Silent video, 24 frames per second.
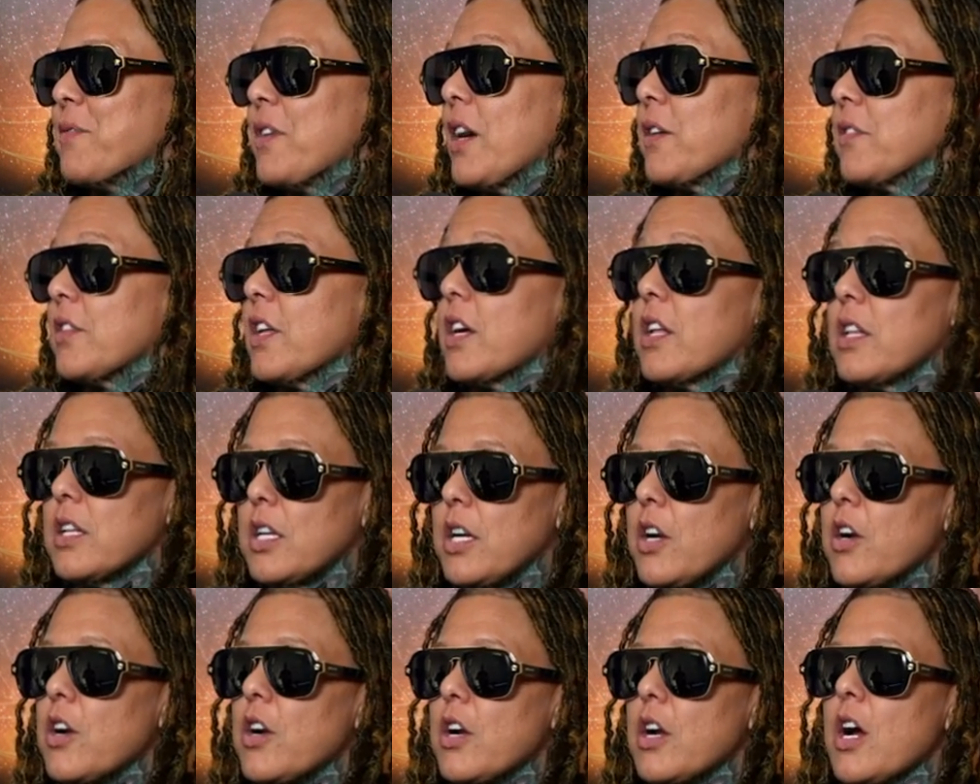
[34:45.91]
i'm talking the mm-hmm.
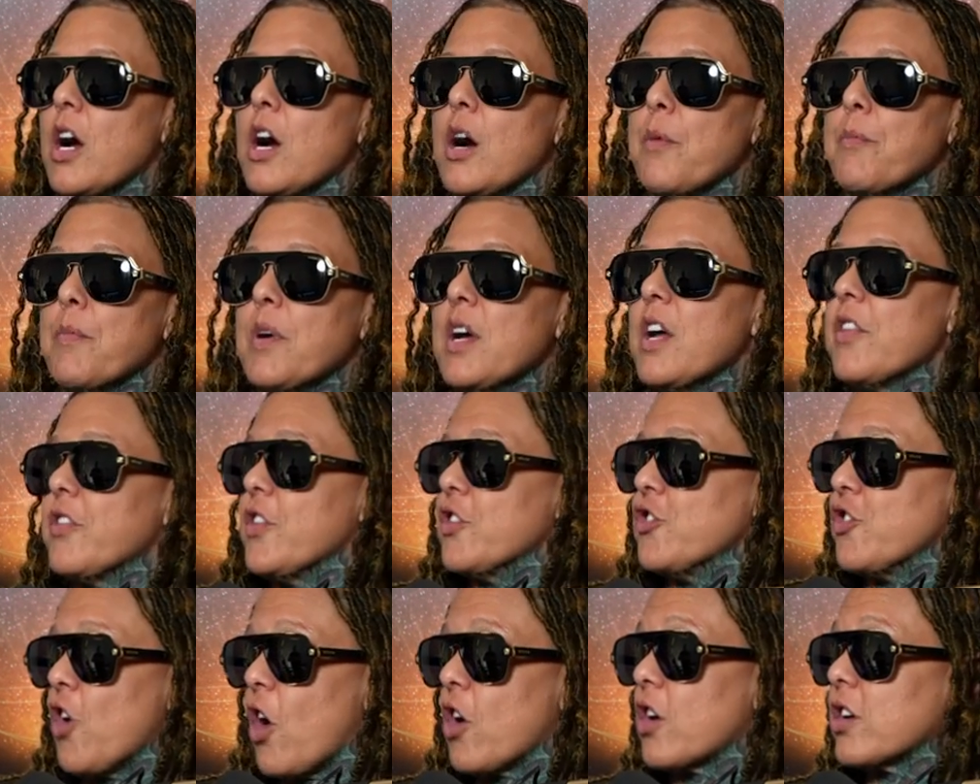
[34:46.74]
cleaner um
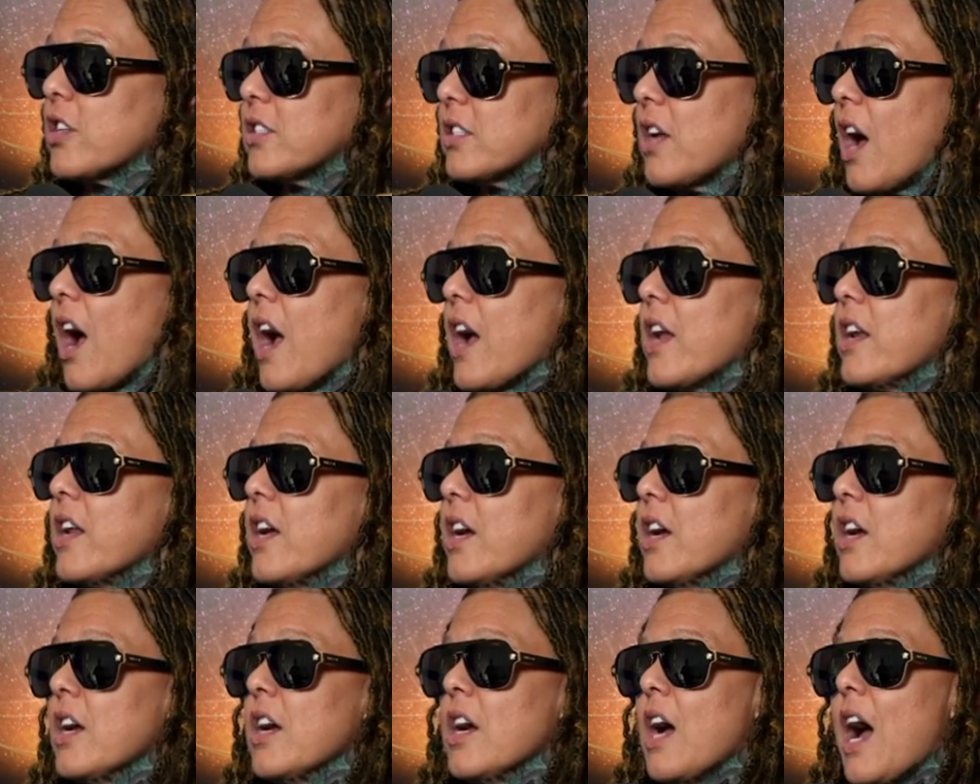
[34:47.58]
the dark side
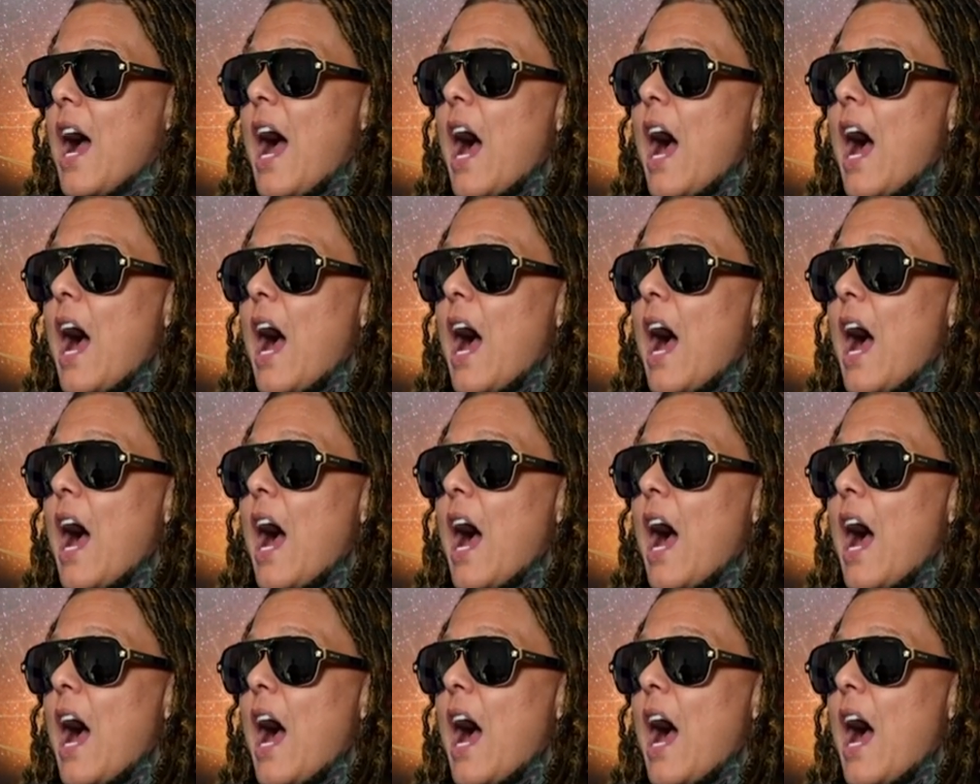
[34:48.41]
mm-hmm.